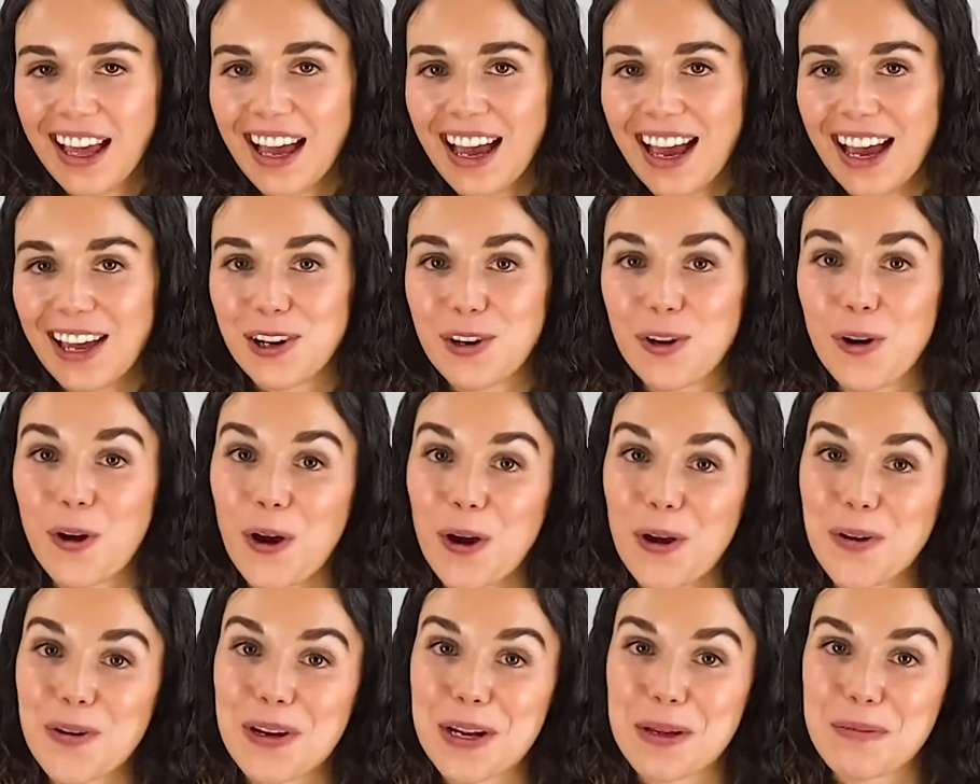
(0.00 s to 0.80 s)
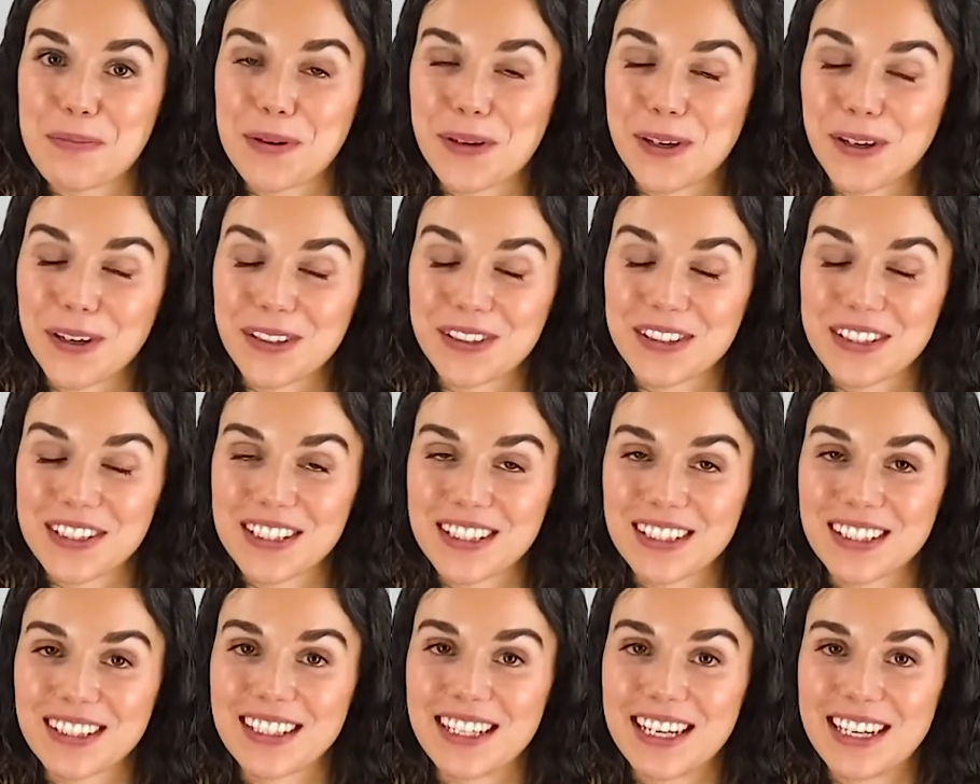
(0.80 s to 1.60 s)
And not only
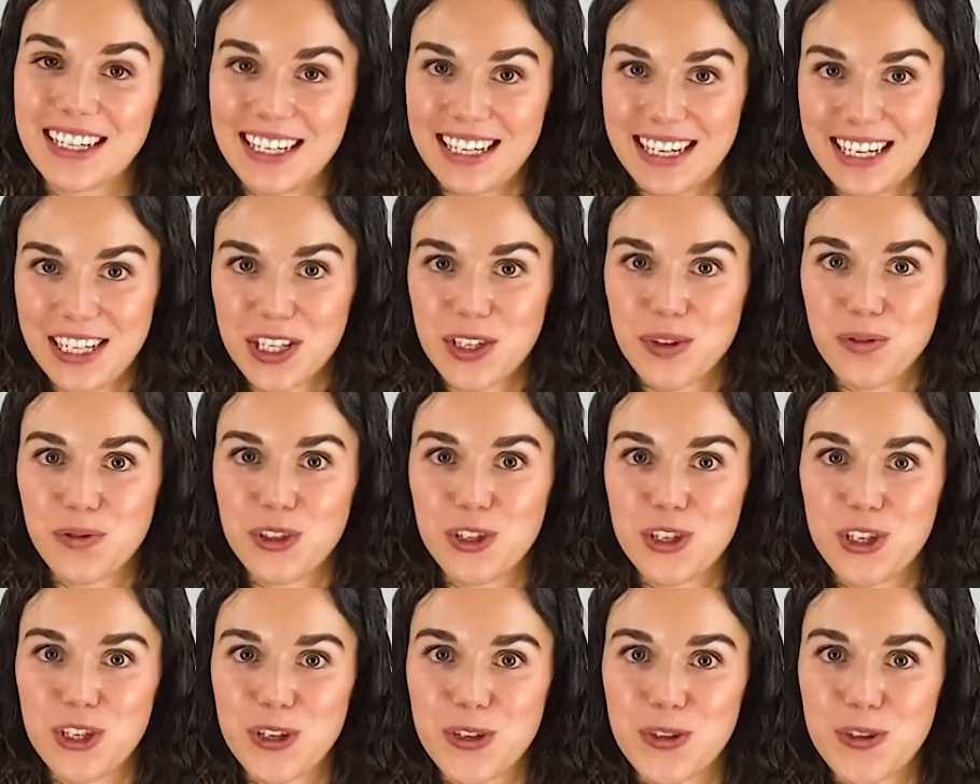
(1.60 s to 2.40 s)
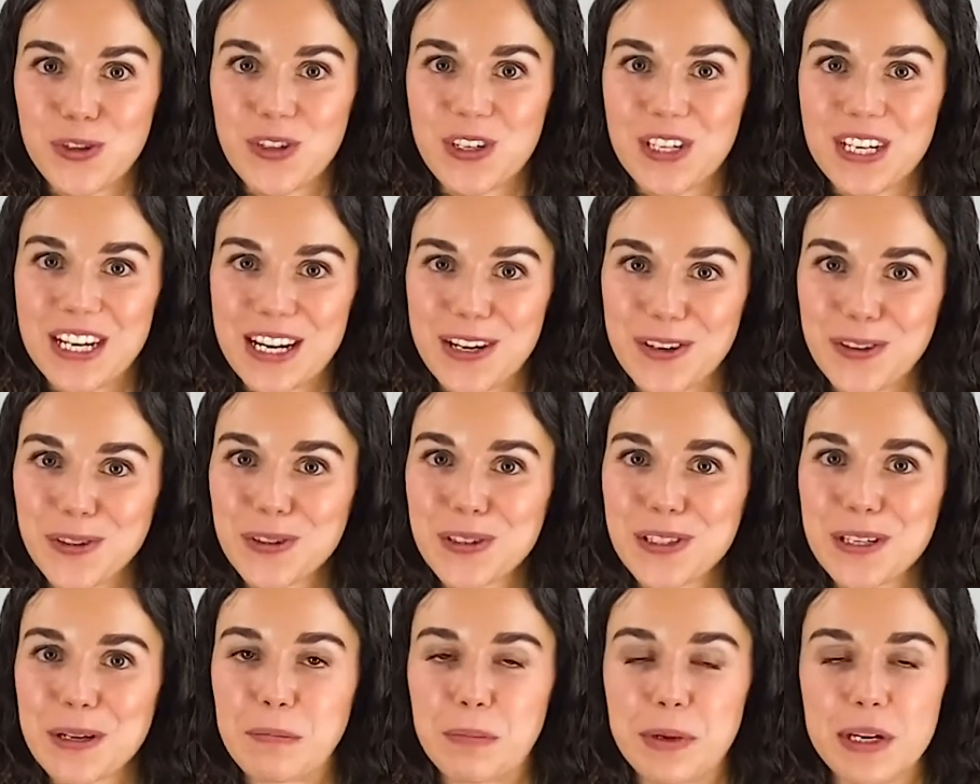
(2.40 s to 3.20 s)
because they'd lead to reduced
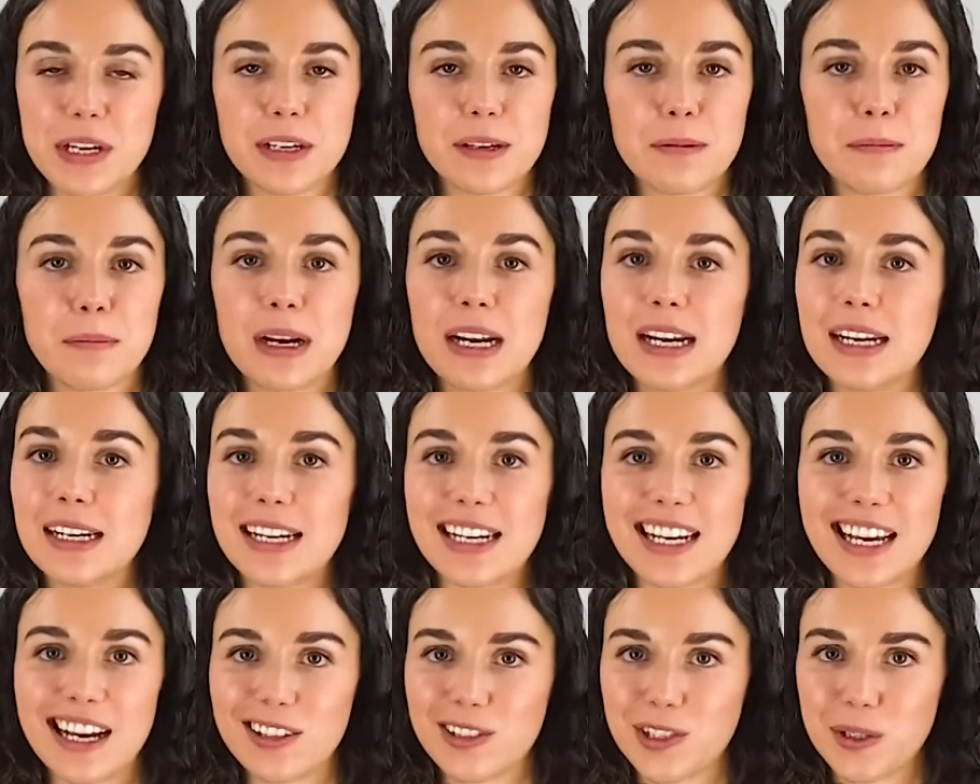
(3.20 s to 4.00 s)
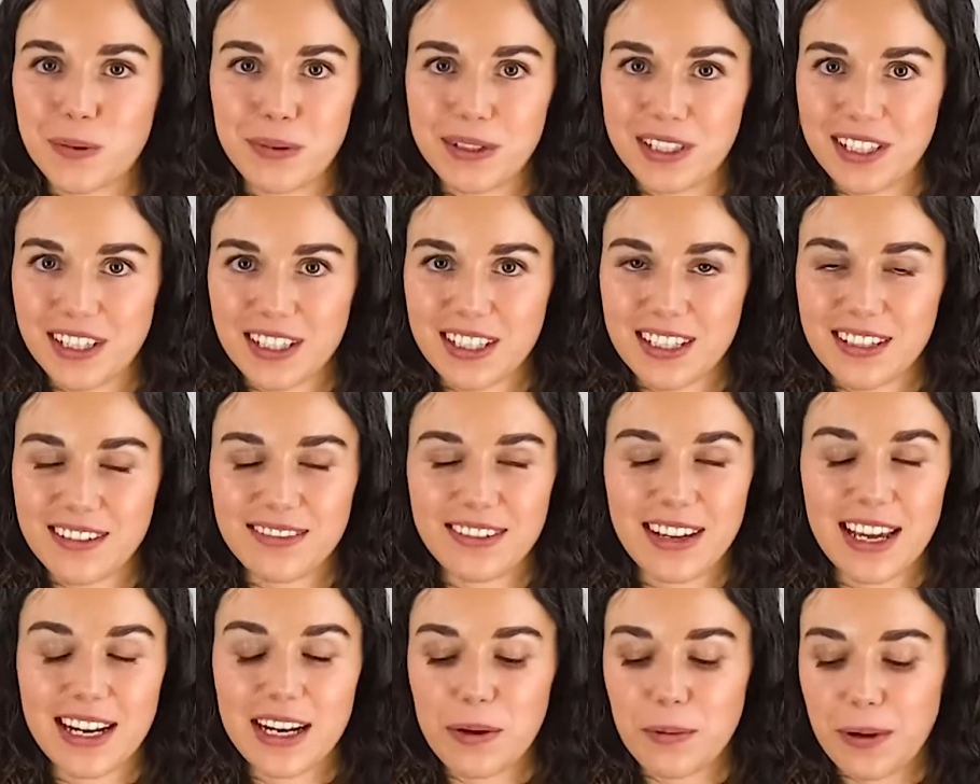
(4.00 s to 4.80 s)
yields and be completely
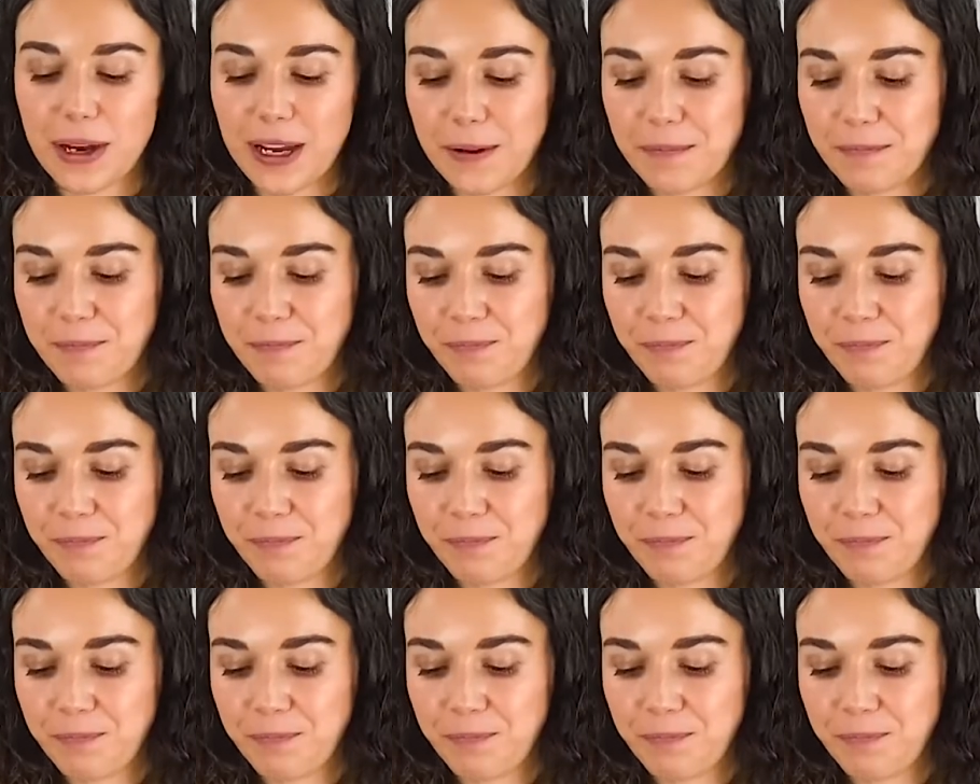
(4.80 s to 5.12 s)
counterproductive anyway.